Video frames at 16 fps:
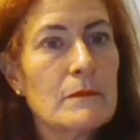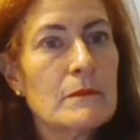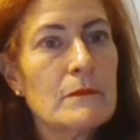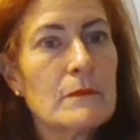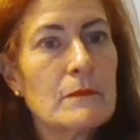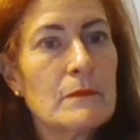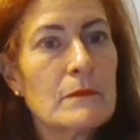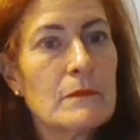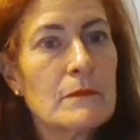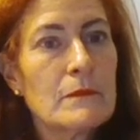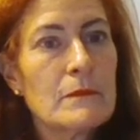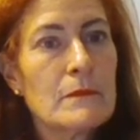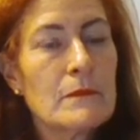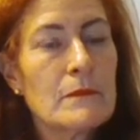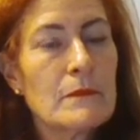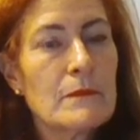
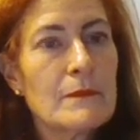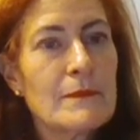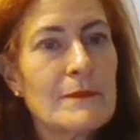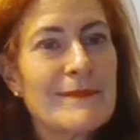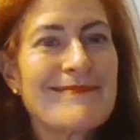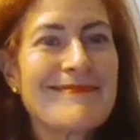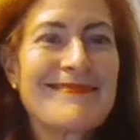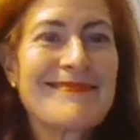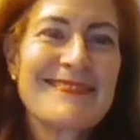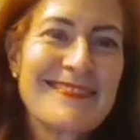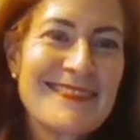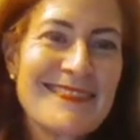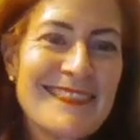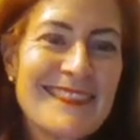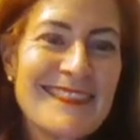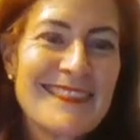
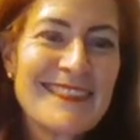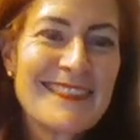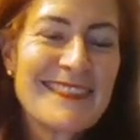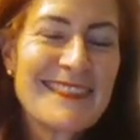The person shown says nothing.